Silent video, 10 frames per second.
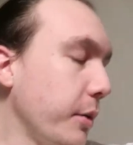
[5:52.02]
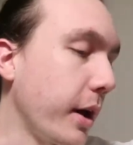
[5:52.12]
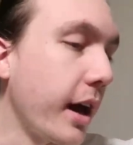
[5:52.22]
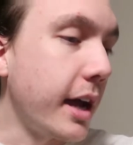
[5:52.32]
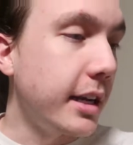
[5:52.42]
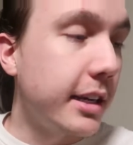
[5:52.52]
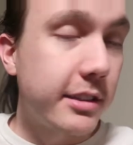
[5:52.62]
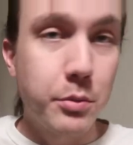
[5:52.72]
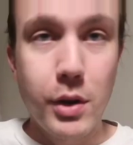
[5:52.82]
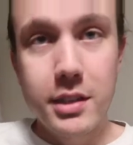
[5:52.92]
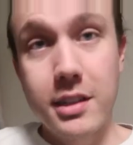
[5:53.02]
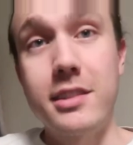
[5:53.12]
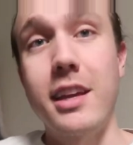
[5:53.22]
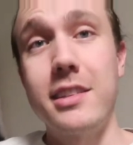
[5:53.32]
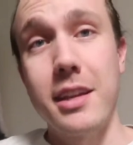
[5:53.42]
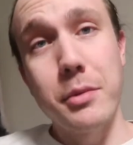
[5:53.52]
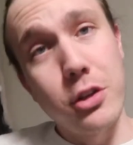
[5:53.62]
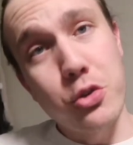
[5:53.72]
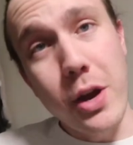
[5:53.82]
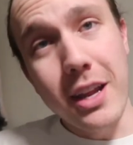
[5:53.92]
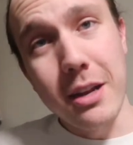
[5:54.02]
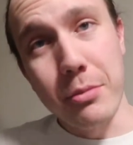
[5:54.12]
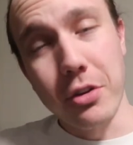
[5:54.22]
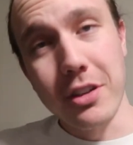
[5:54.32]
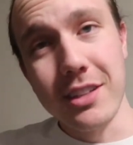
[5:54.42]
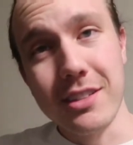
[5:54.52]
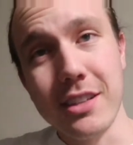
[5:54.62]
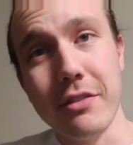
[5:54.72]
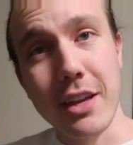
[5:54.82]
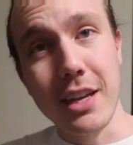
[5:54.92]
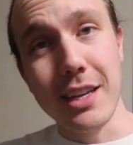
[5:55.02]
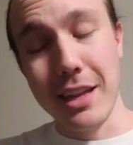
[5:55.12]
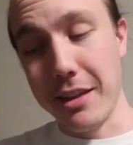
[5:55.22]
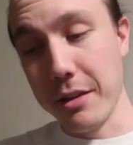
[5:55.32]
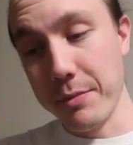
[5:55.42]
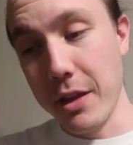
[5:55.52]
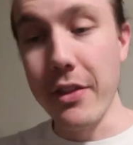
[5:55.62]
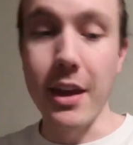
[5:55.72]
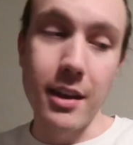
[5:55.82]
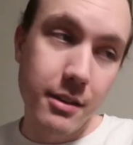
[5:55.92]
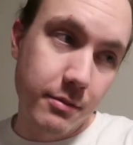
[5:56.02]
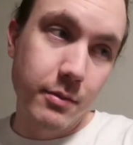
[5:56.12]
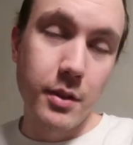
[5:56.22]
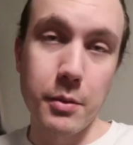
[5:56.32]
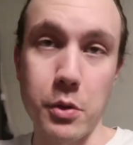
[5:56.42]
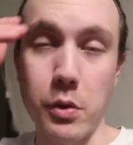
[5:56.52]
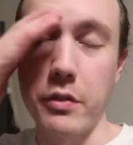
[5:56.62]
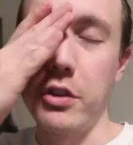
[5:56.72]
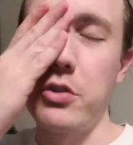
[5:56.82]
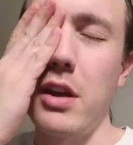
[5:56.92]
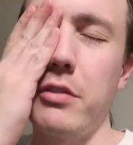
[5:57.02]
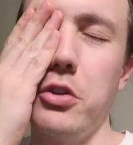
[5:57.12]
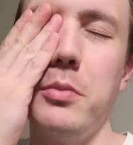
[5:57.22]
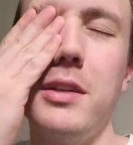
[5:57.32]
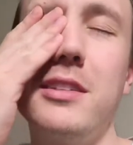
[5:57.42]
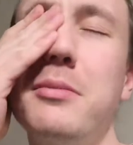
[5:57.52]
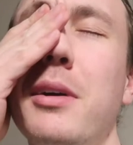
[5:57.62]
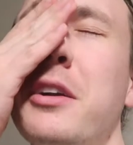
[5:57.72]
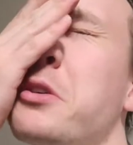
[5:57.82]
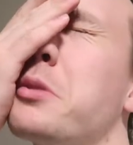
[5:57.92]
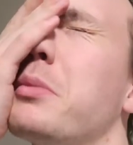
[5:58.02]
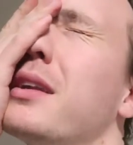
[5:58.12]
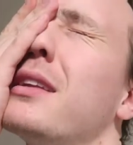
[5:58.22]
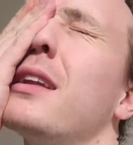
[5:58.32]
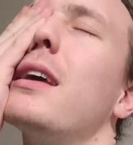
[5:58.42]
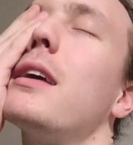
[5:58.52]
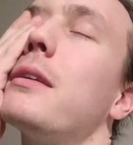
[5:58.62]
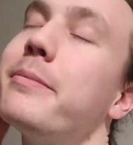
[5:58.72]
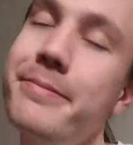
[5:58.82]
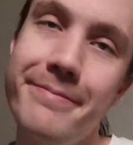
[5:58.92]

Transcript: Anyway, I need to get some rest because like I said, I'm gonna try to get up early and see if they need anything. And then I'm gonna work for the travel group because tomorrow's Monday.